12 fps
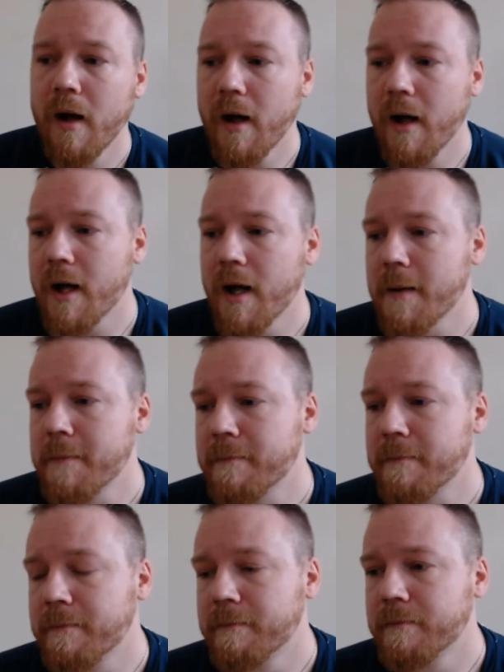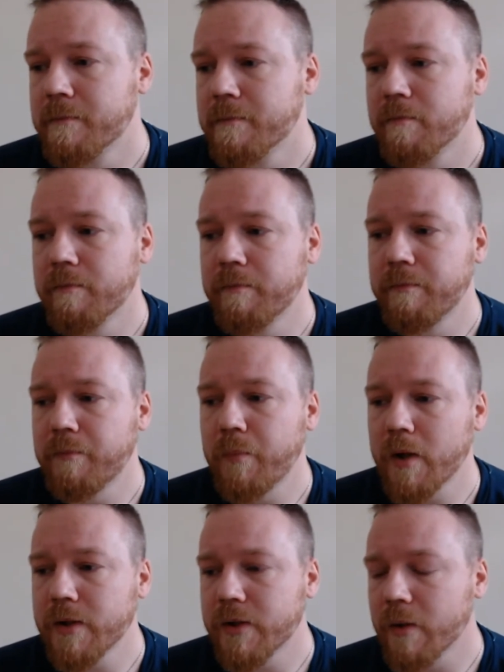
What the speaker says: But